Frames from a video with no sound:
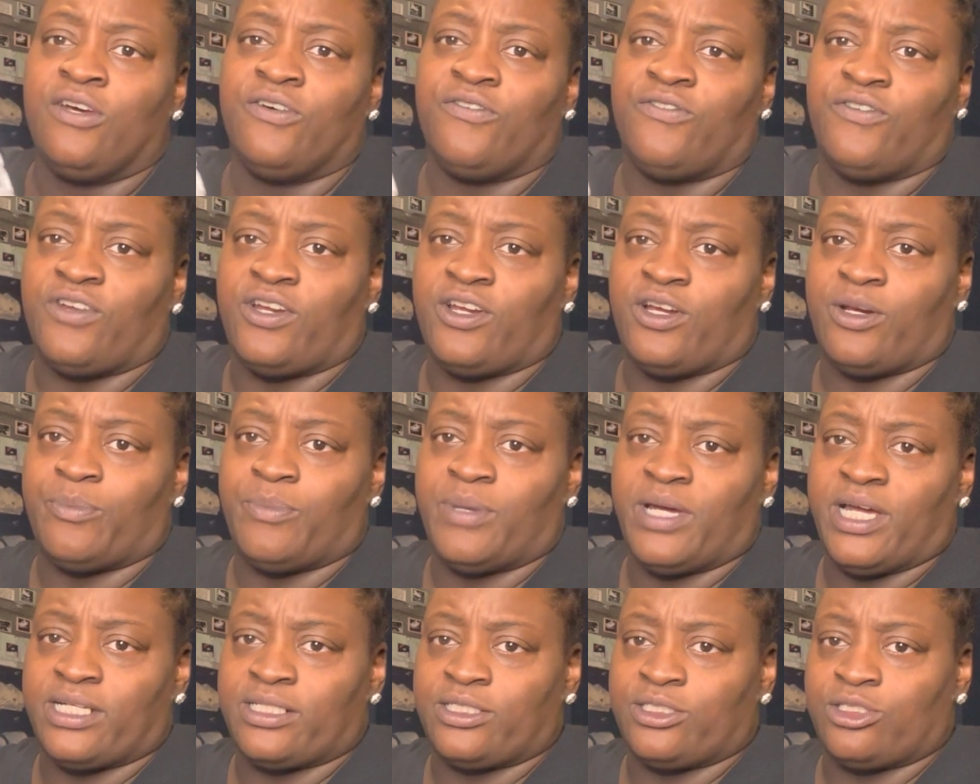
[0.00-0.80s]
for their
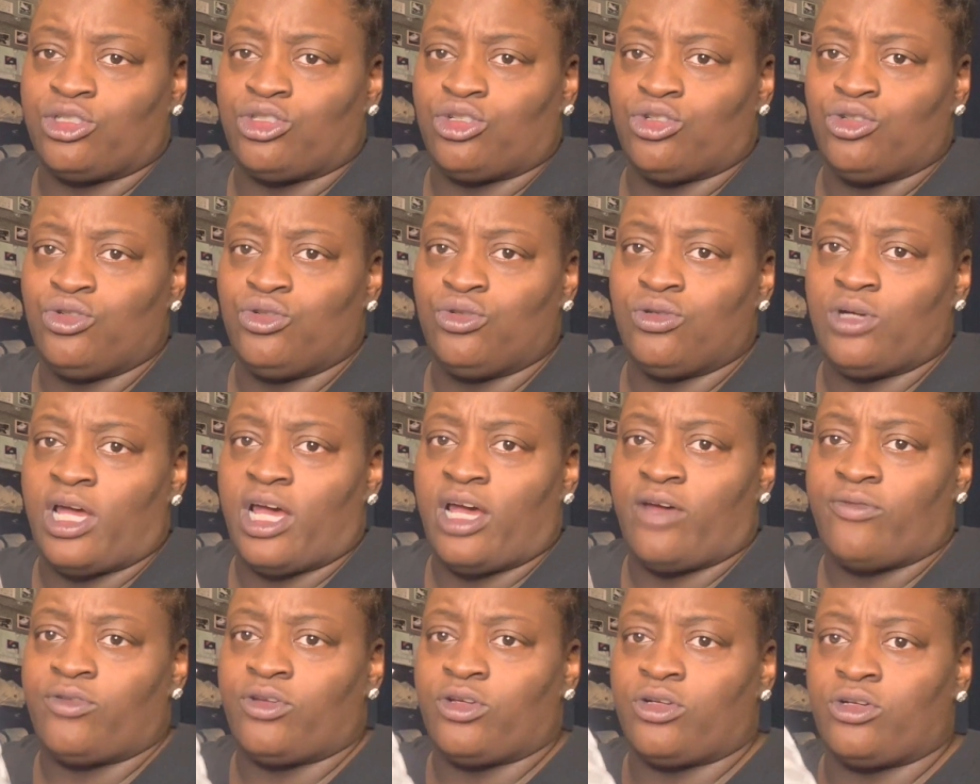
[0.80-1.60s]
back to school
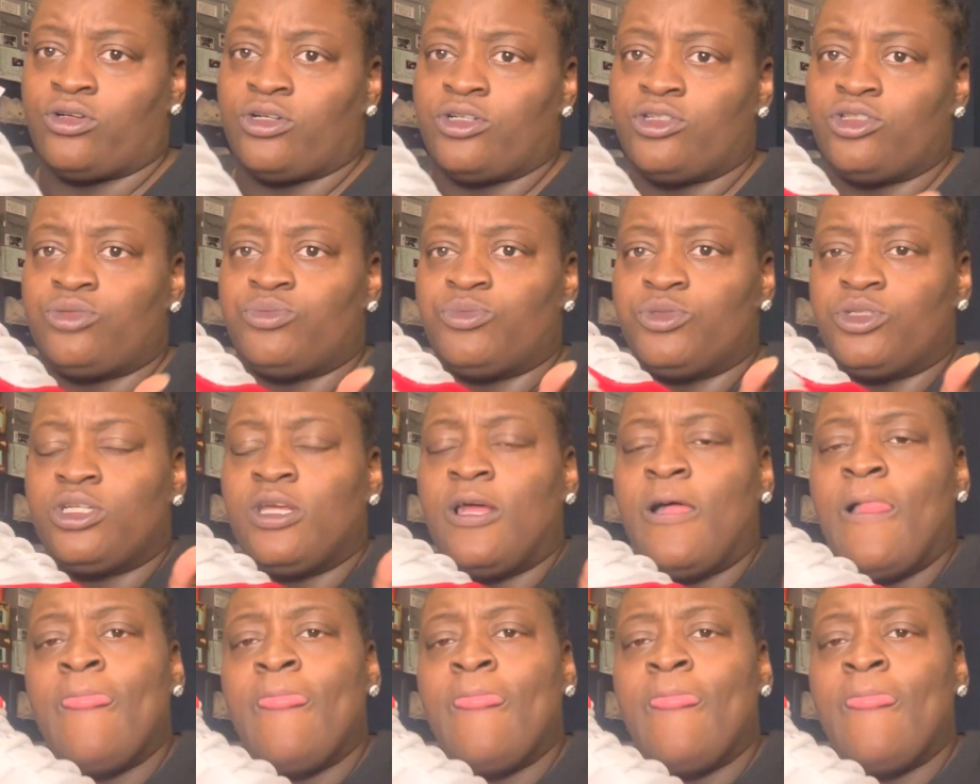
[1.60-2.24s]
after Christmas,